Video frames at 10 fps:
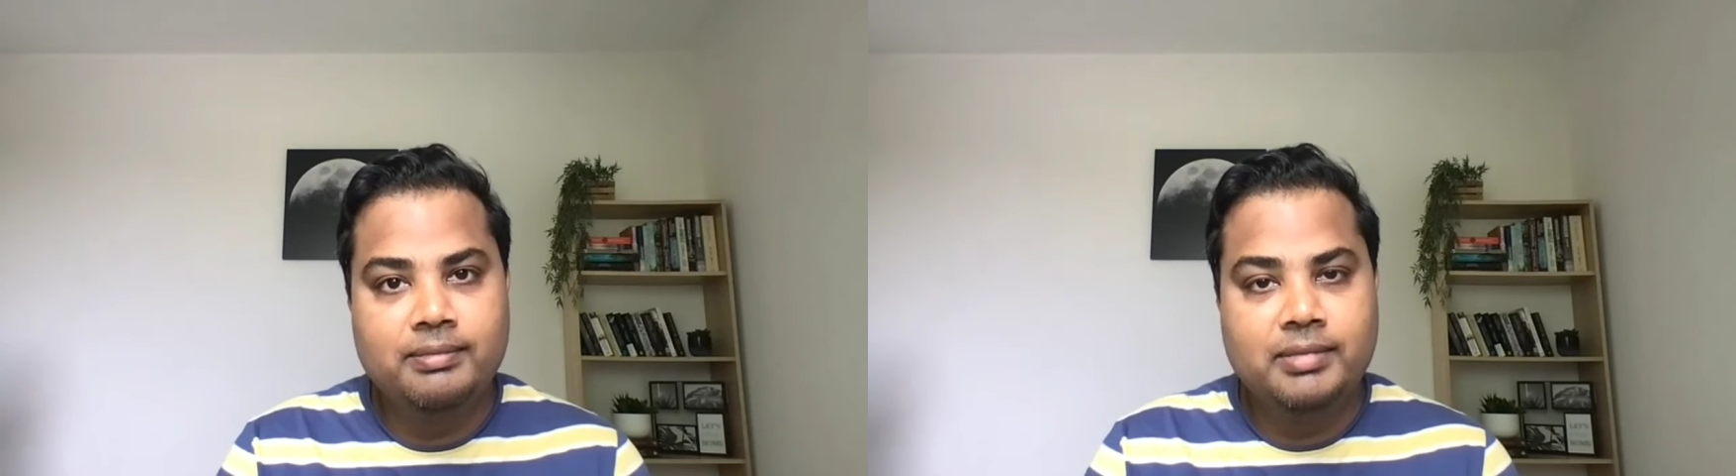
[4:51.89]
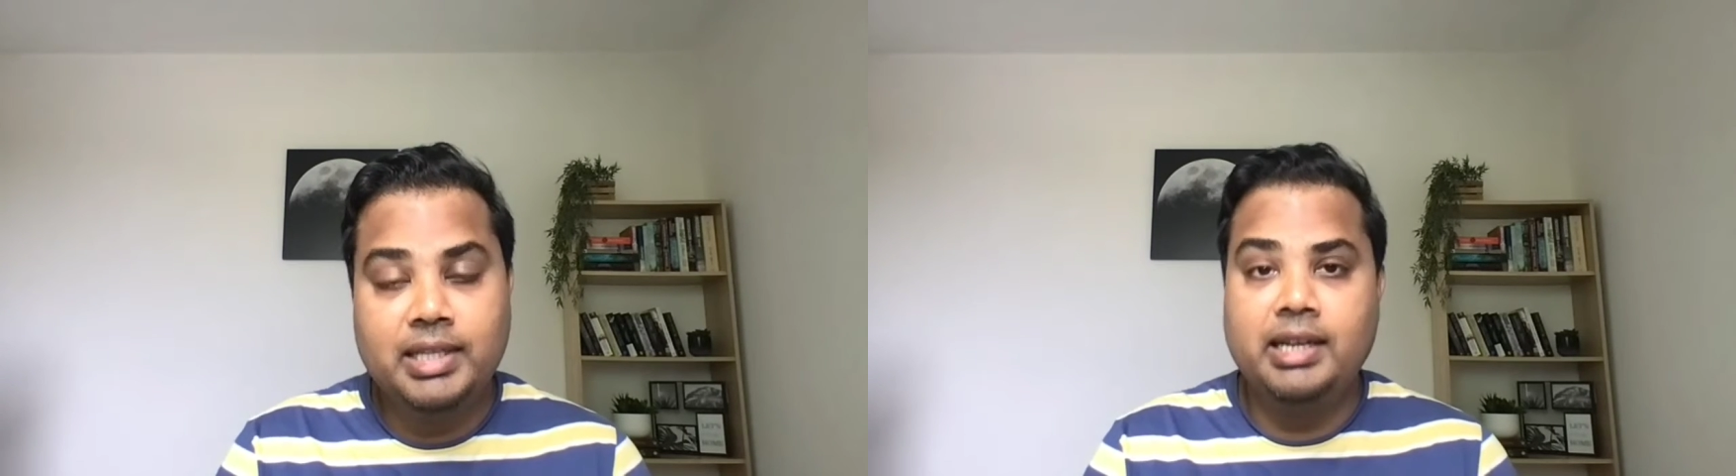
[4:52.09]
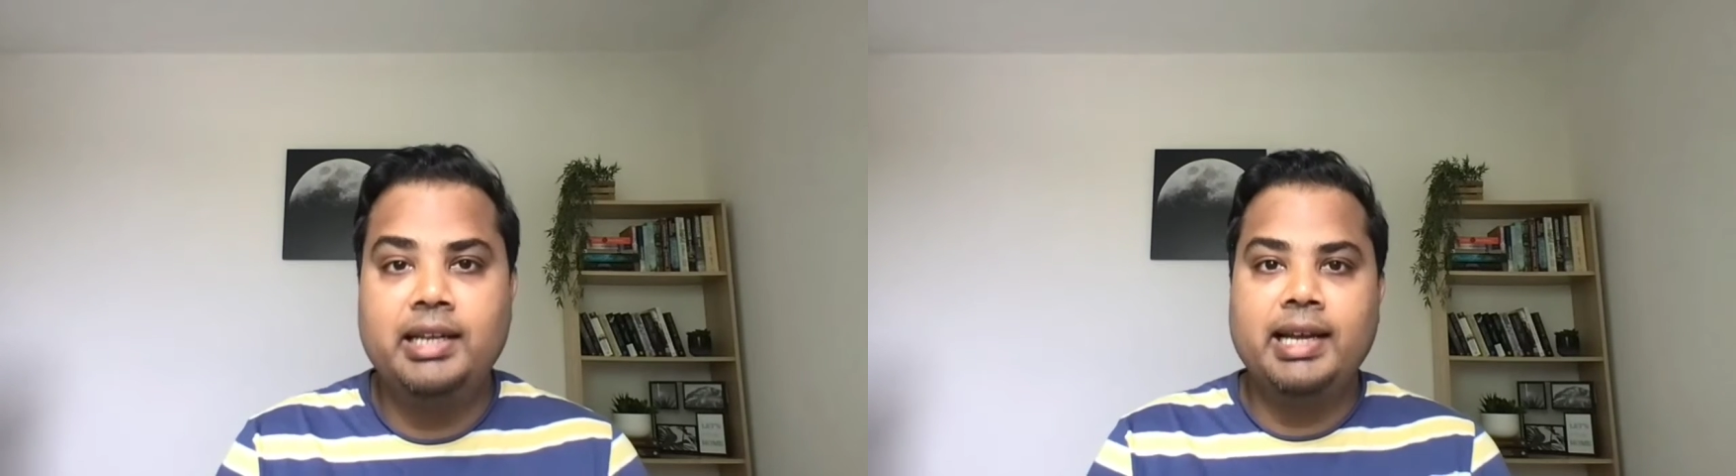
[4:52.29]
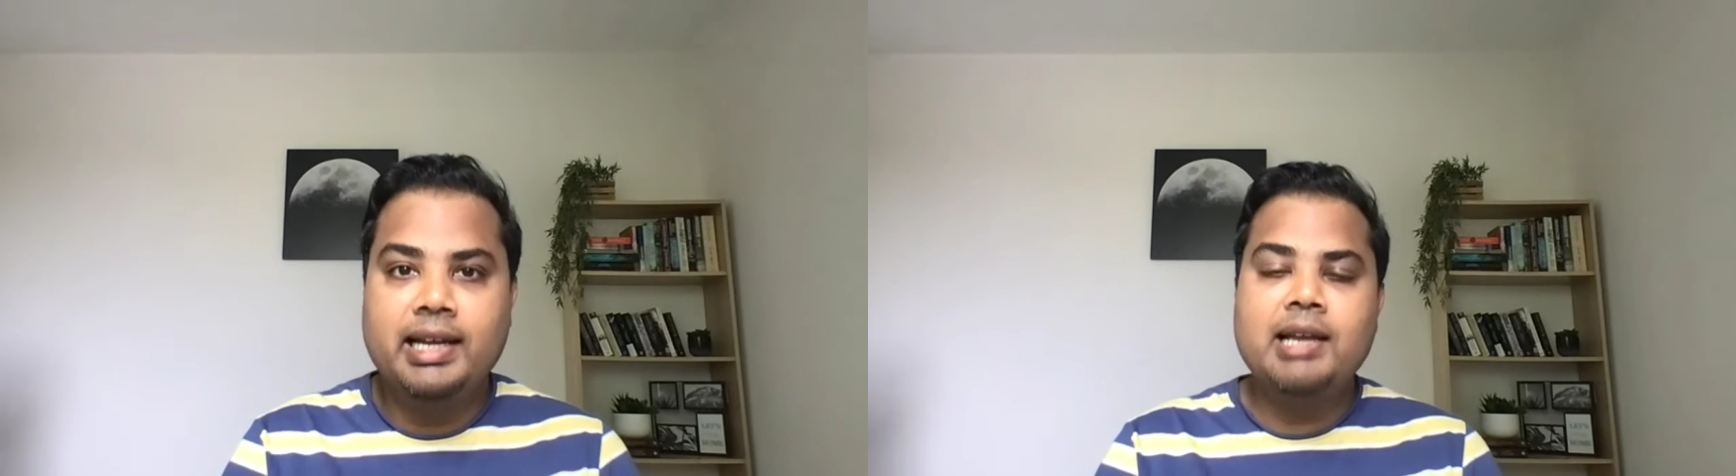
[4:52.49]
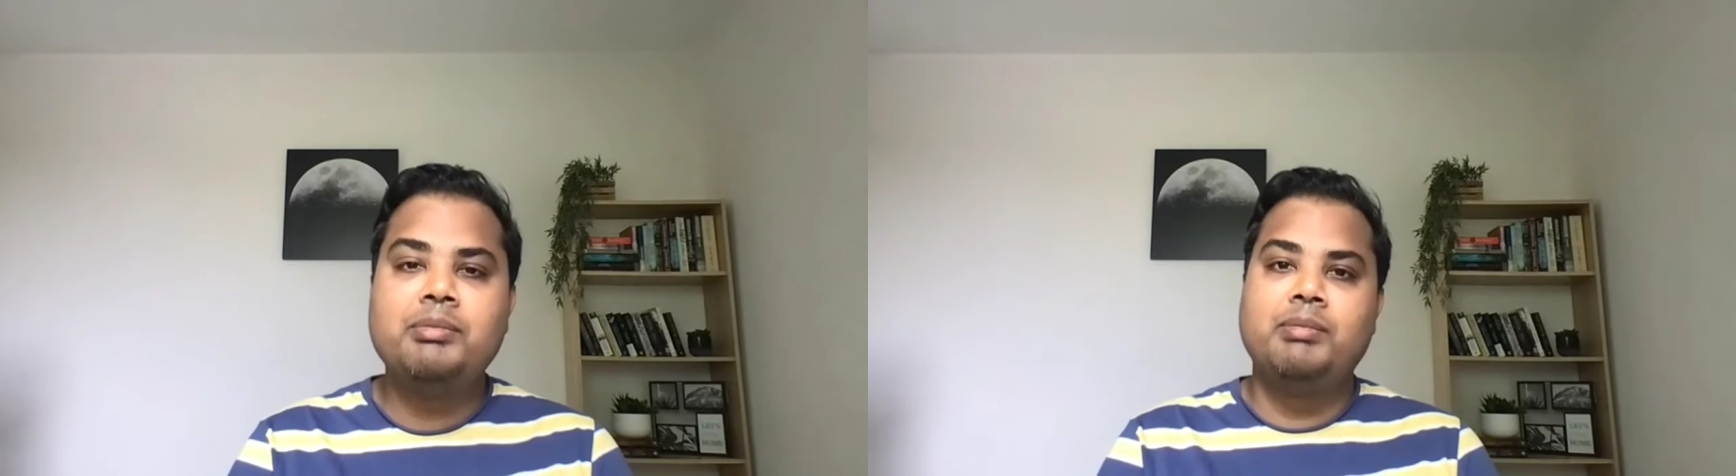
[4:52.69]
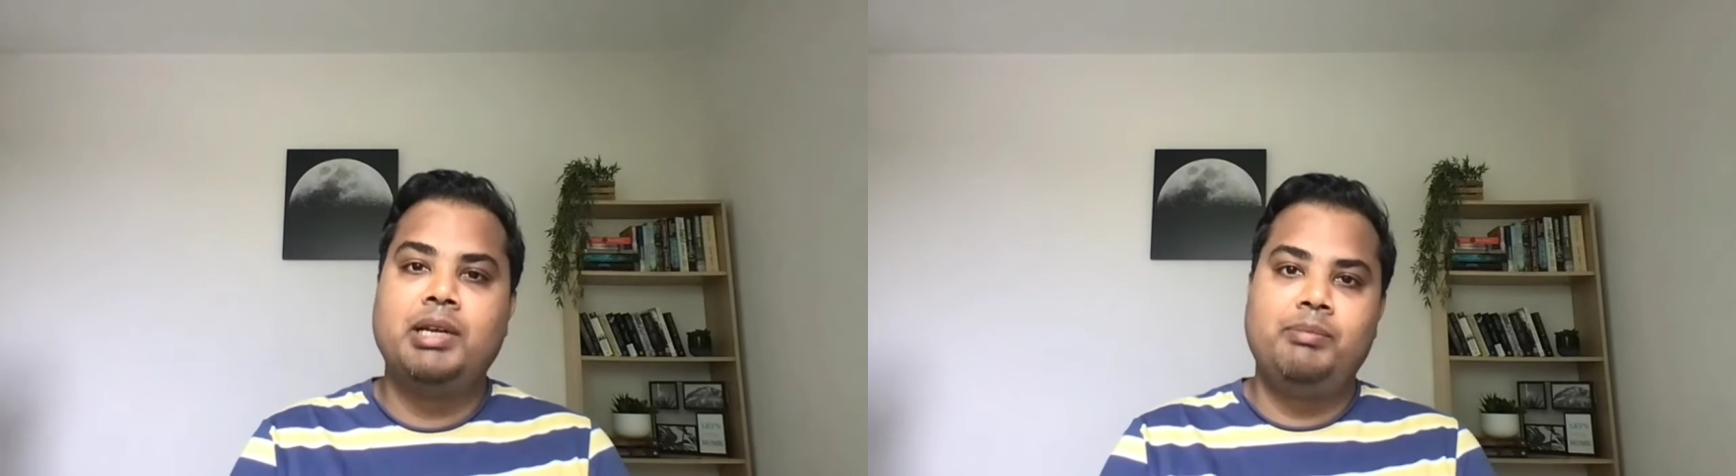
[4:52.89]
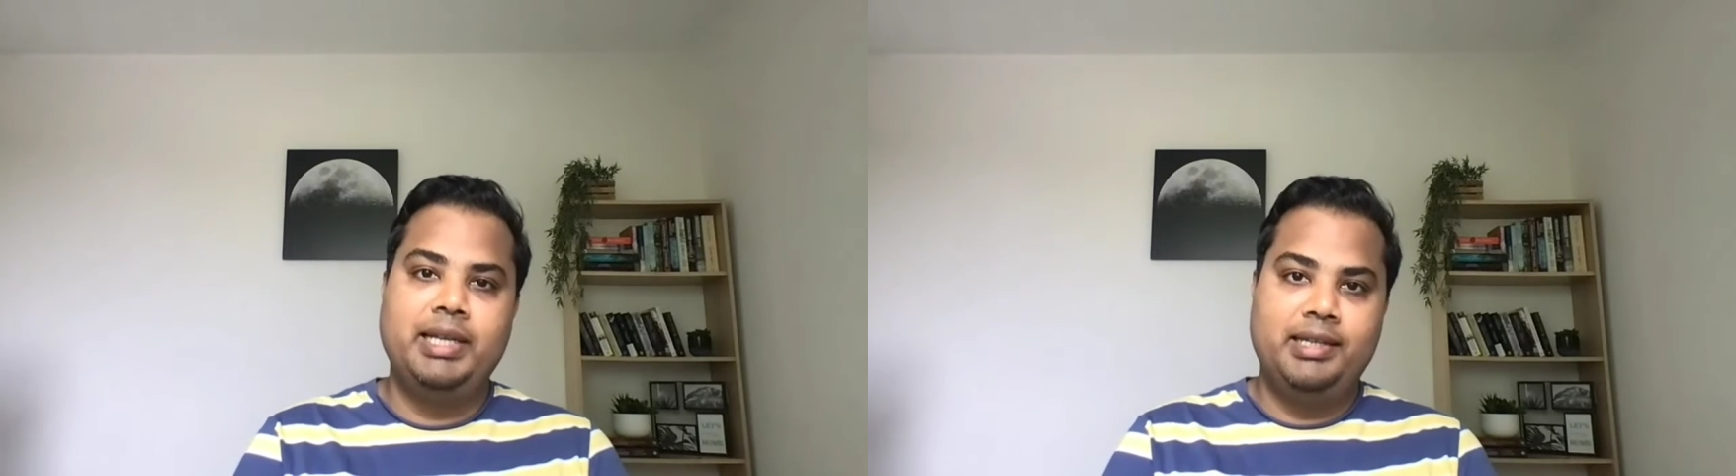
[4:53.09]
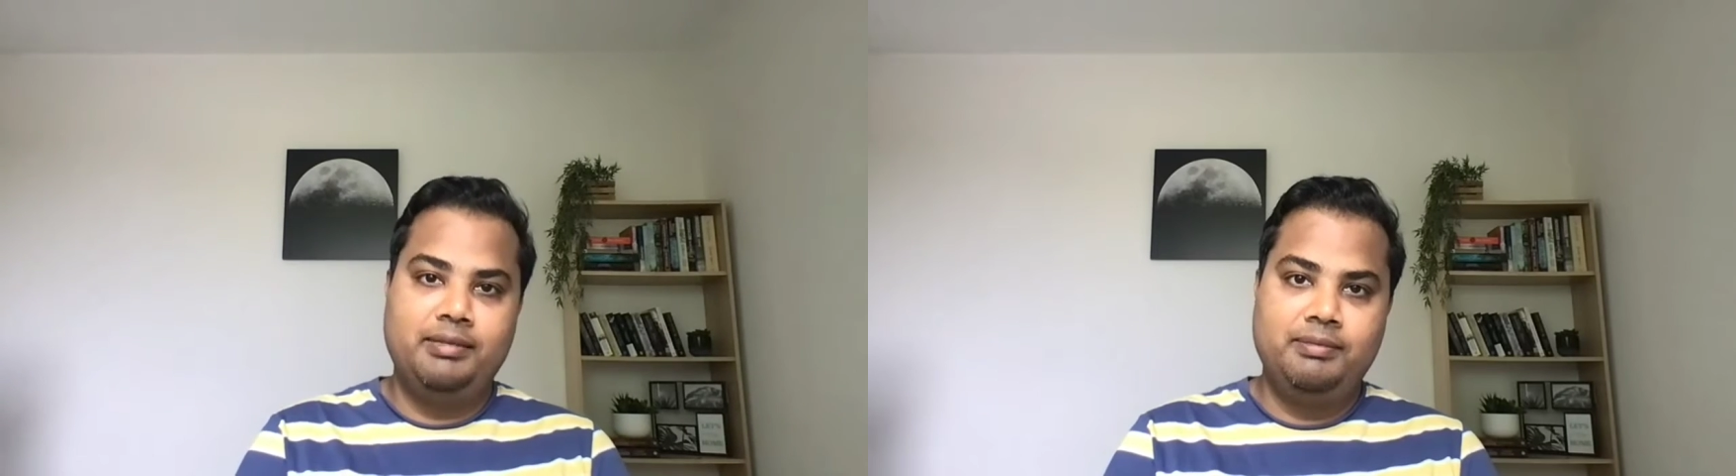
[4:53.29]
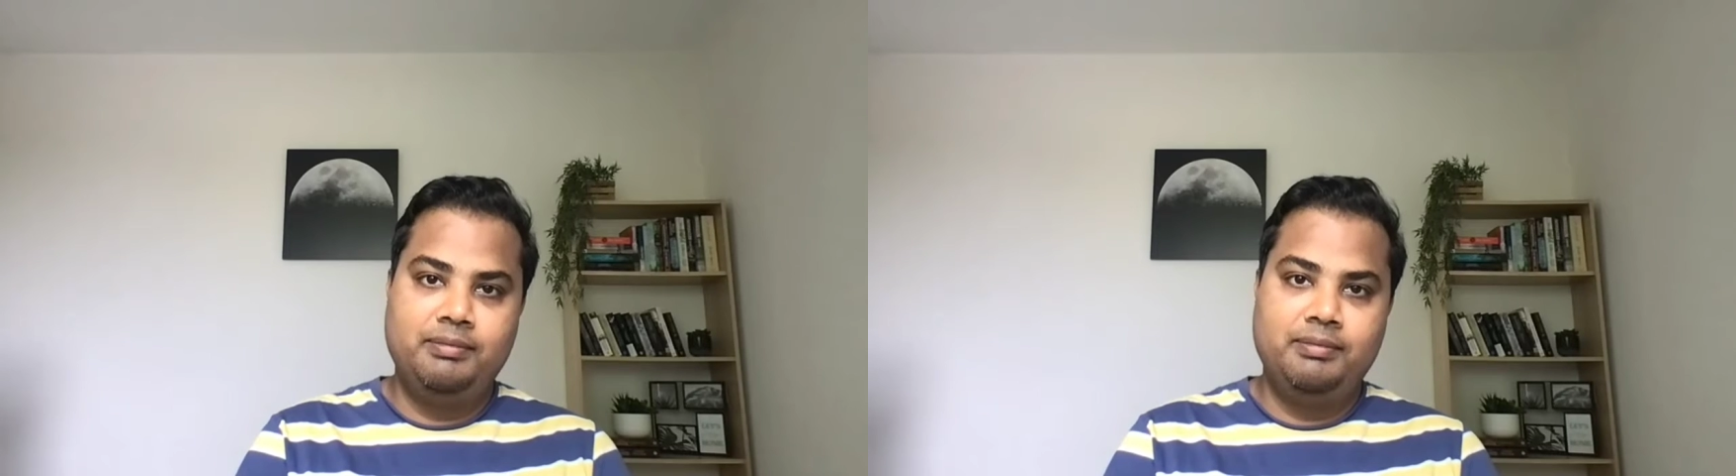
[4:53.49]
Then I adapt my plan.